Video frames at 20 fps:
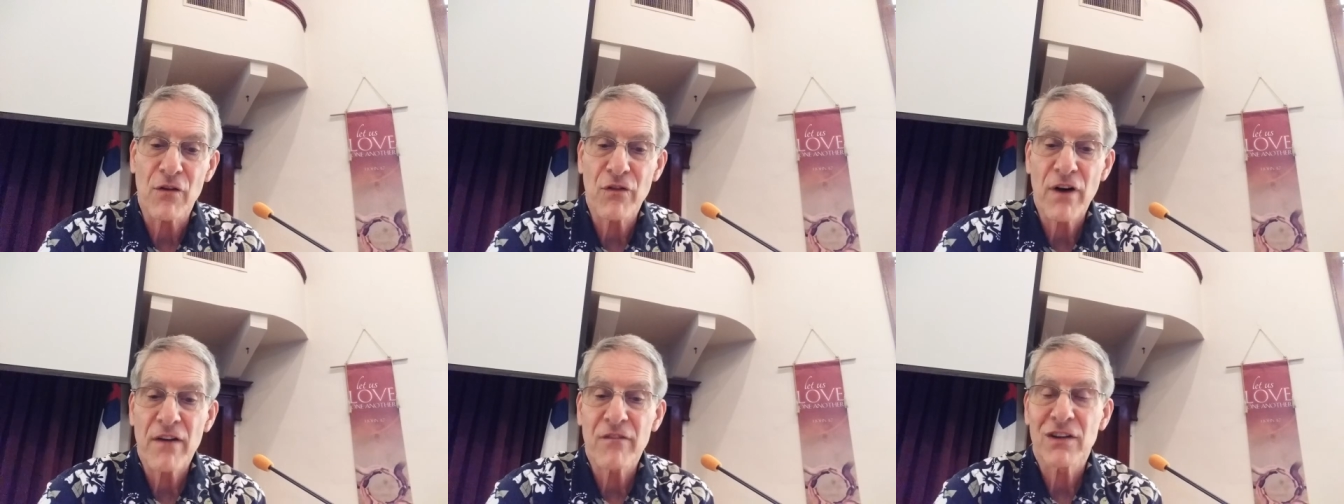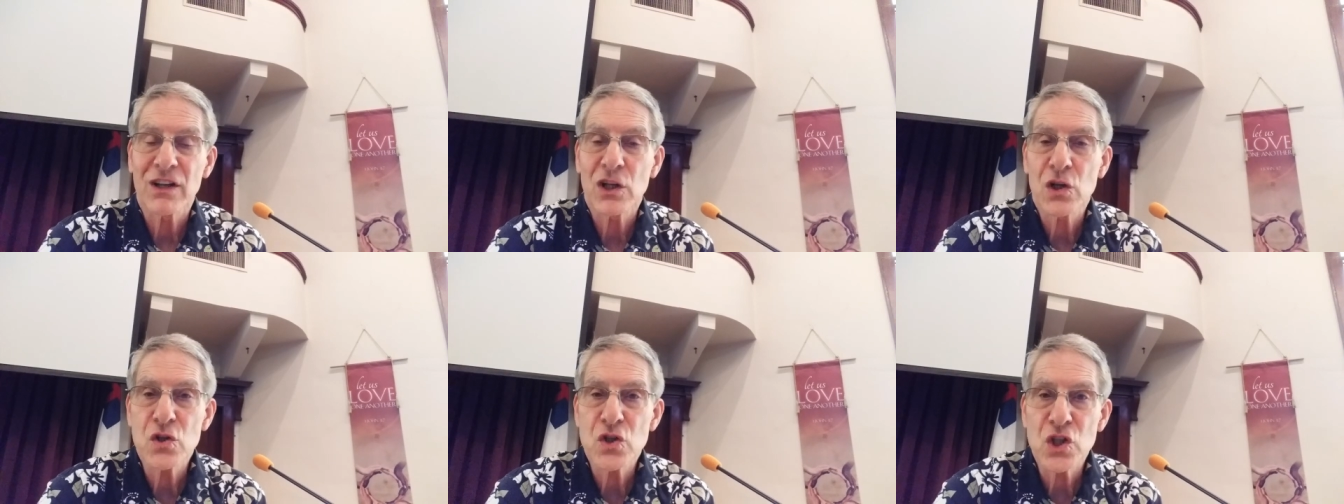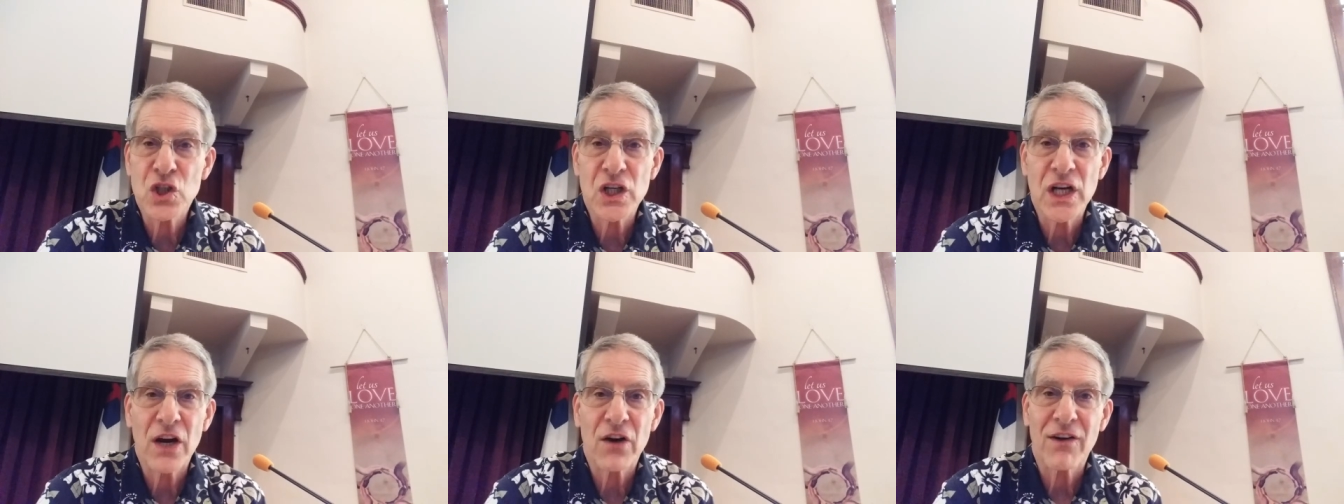
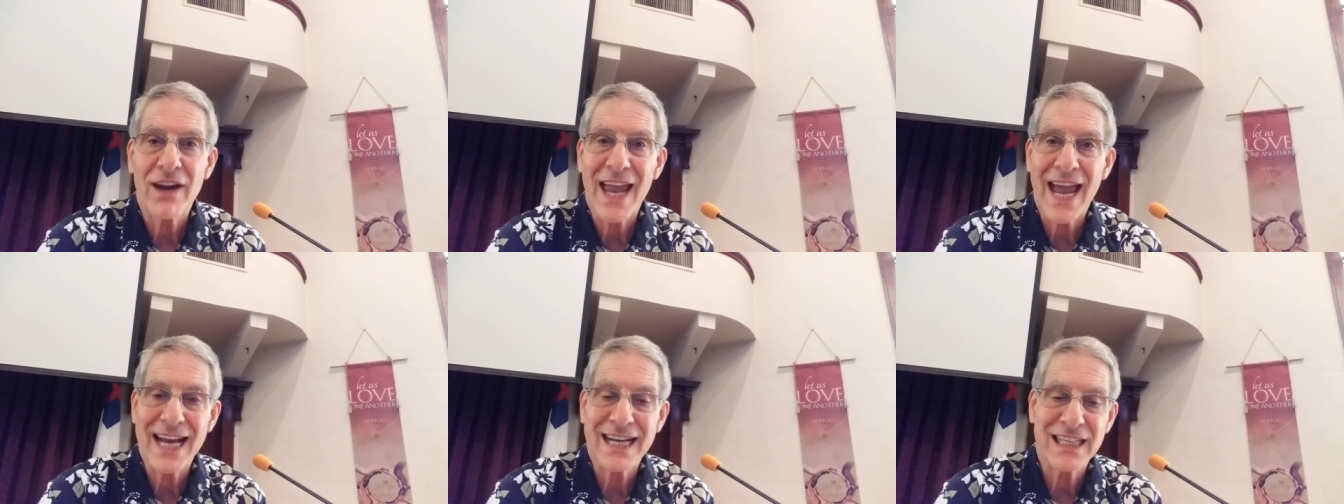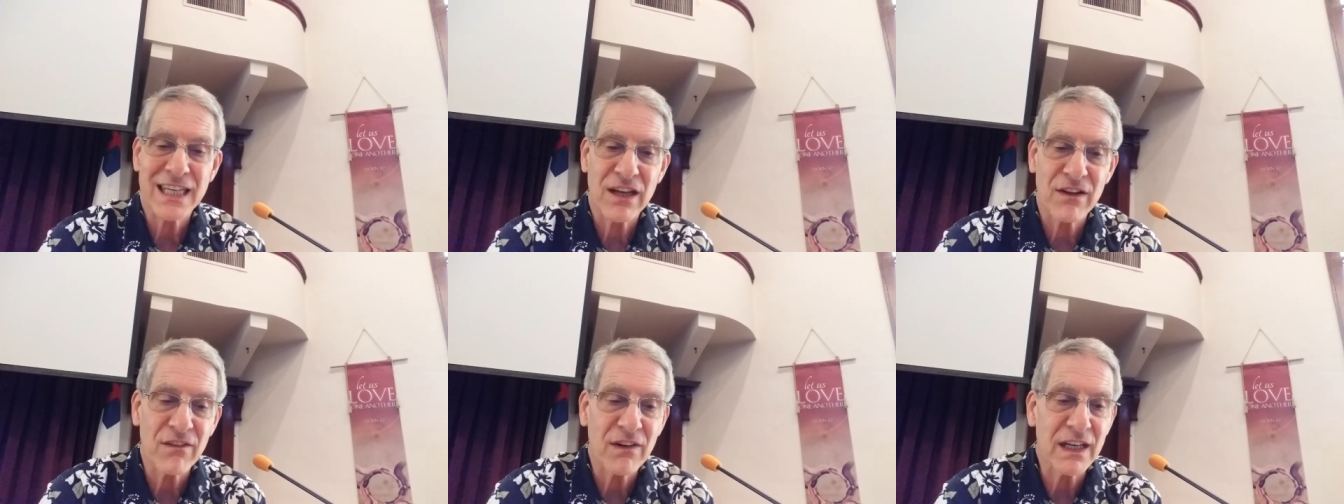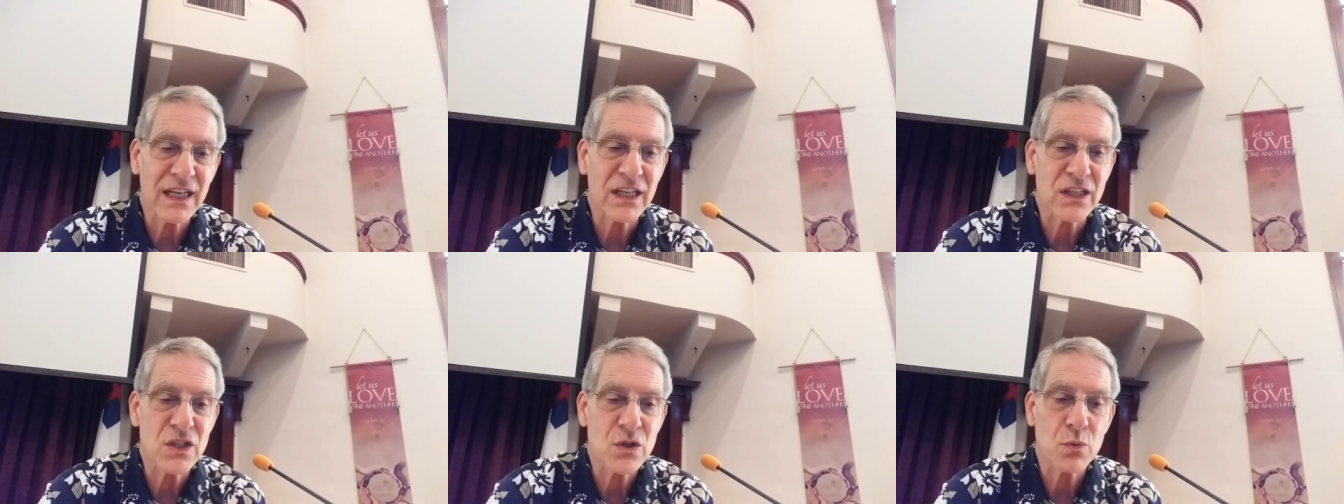revolutionary
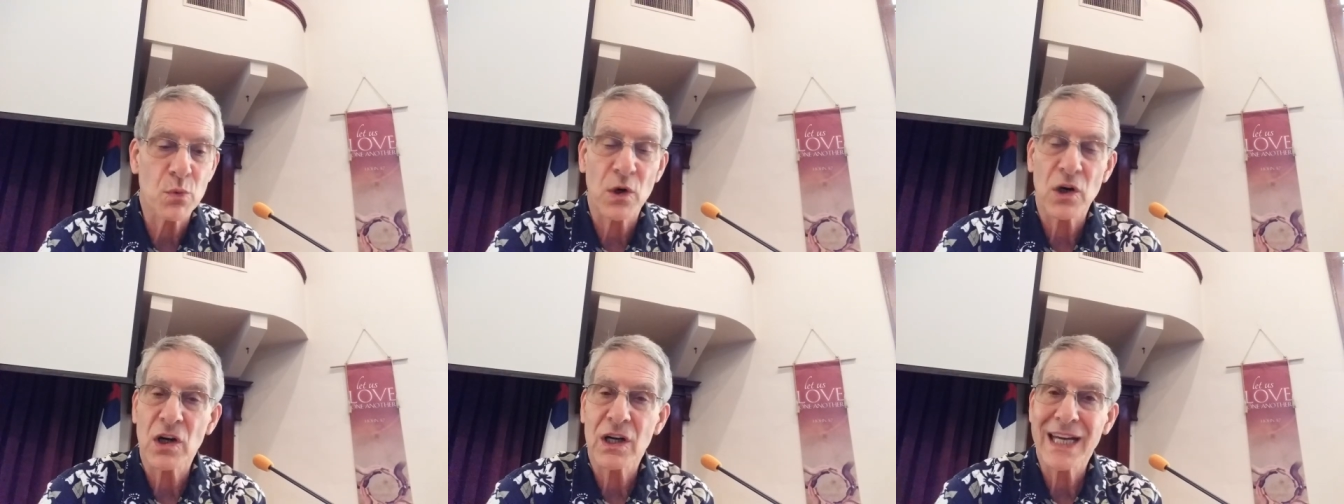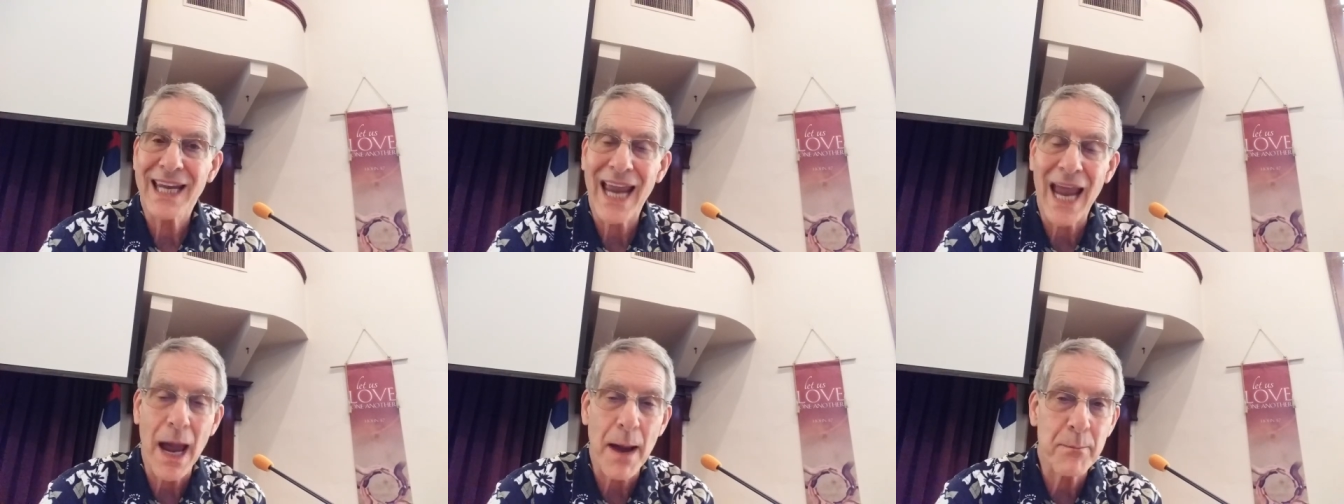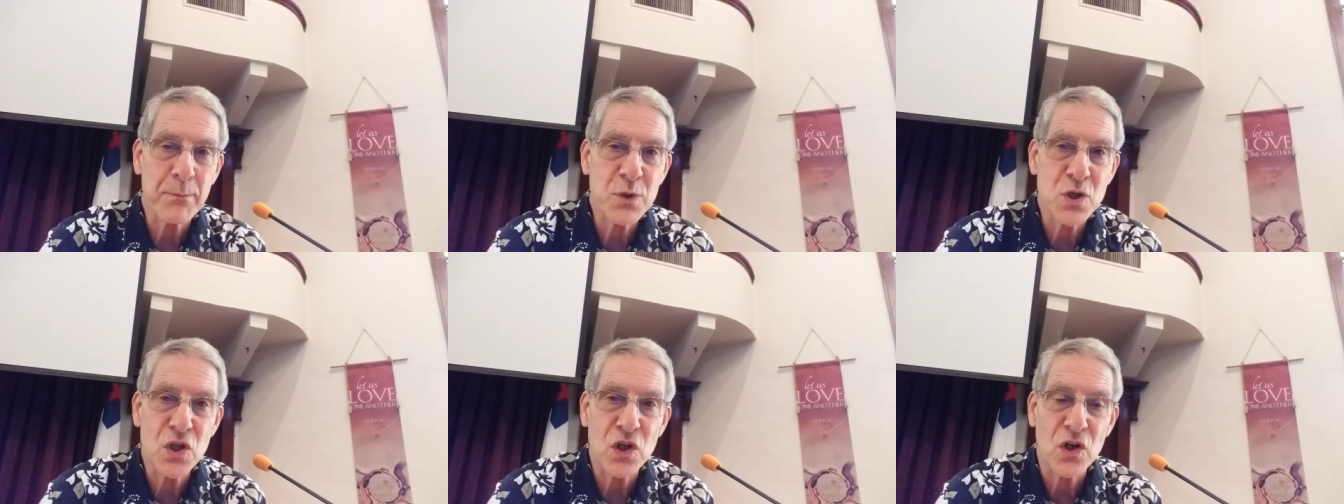activities were
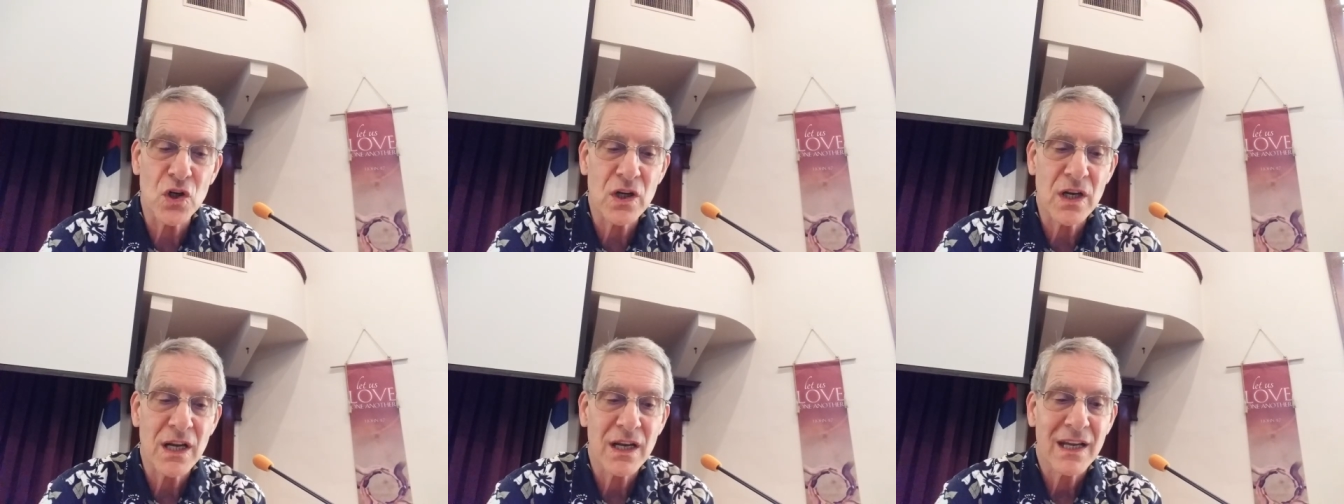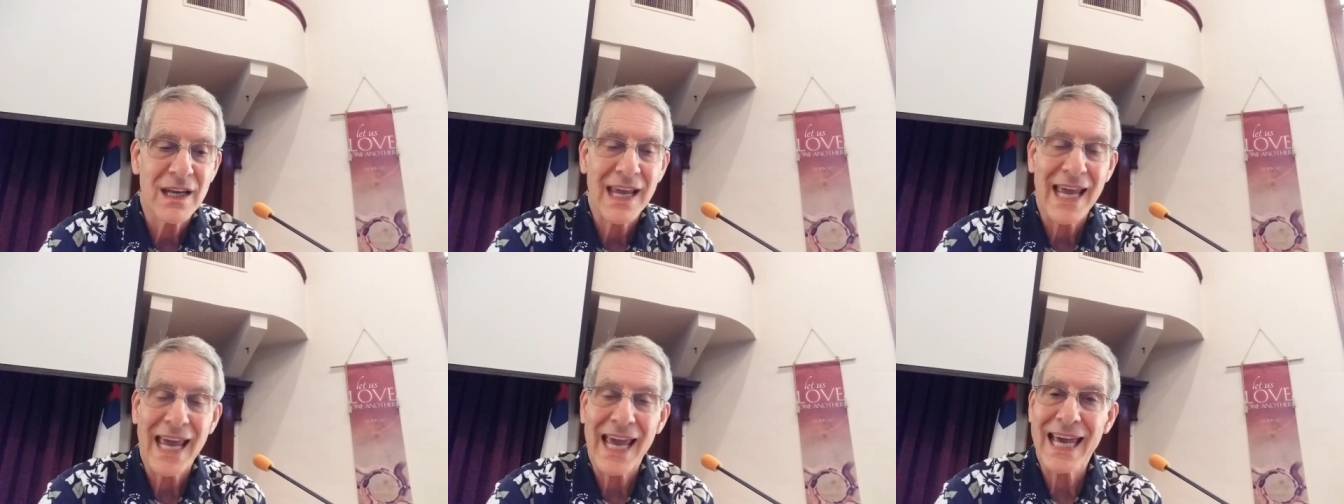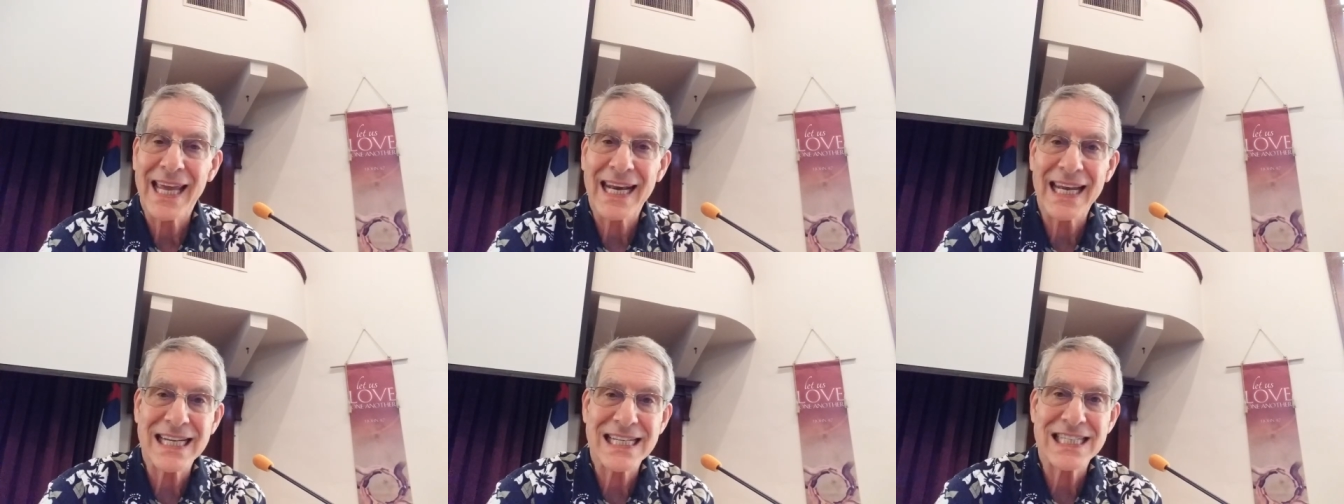captured
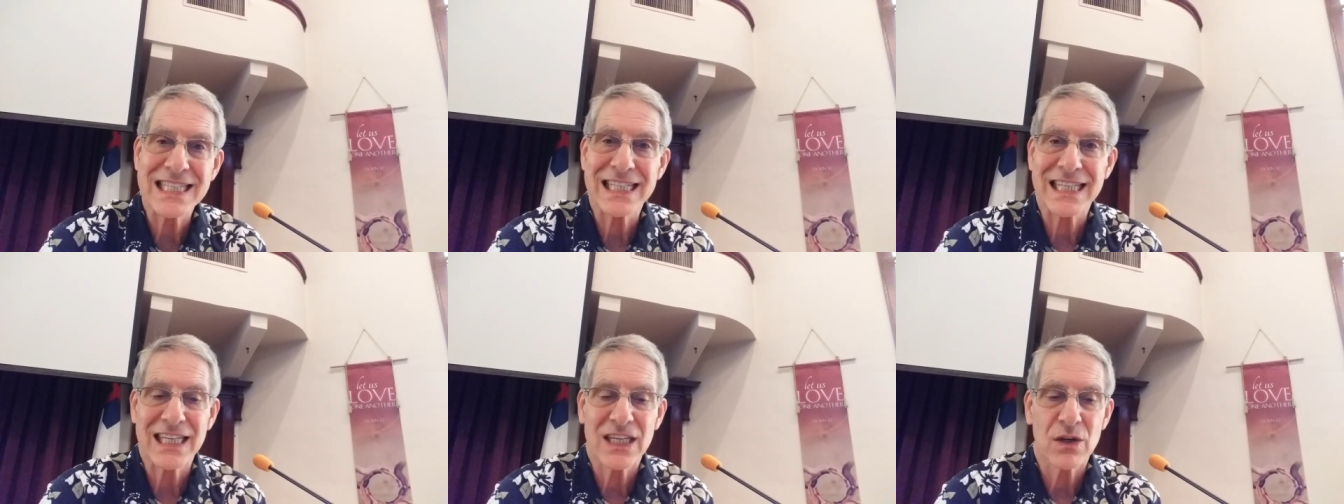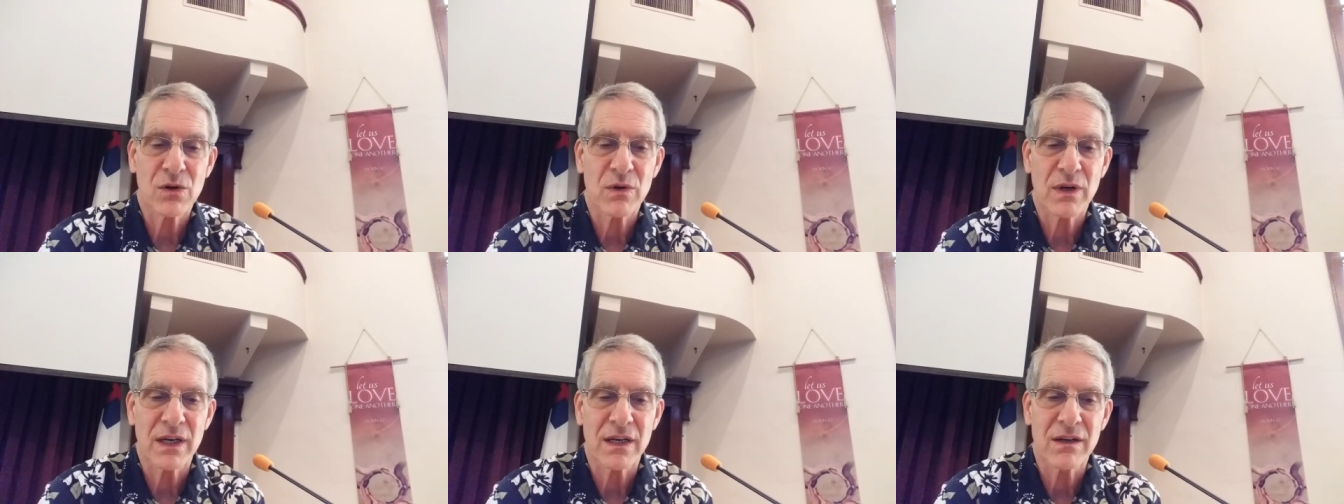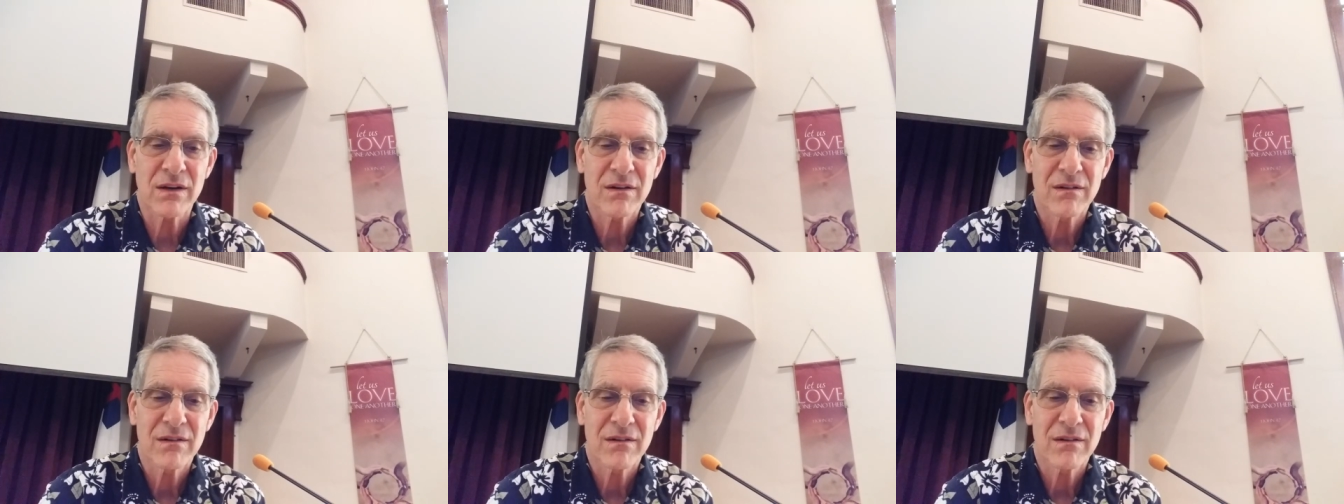and executed.